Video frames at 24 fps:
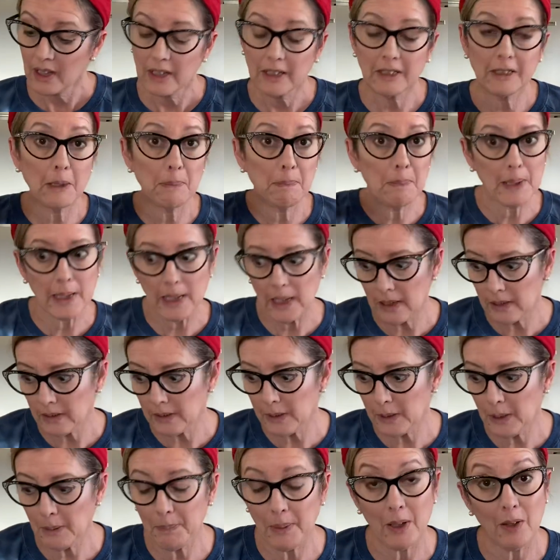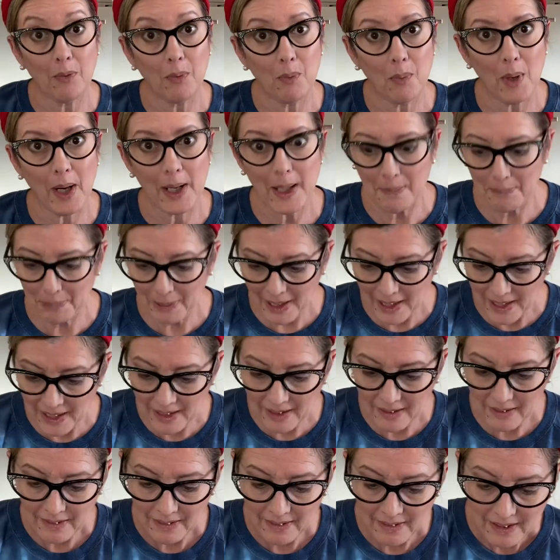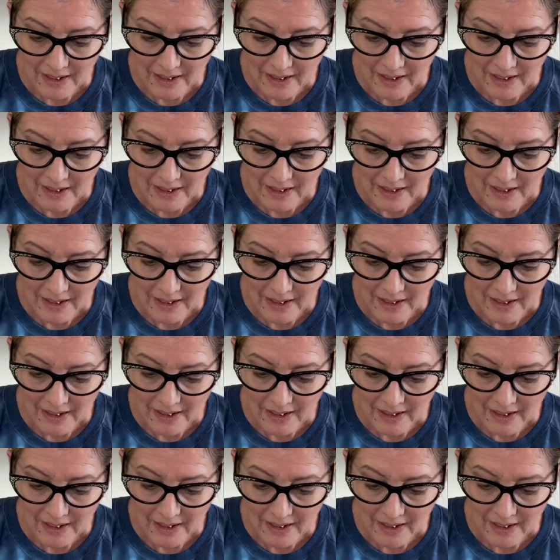Dip it in a little bit of white paint,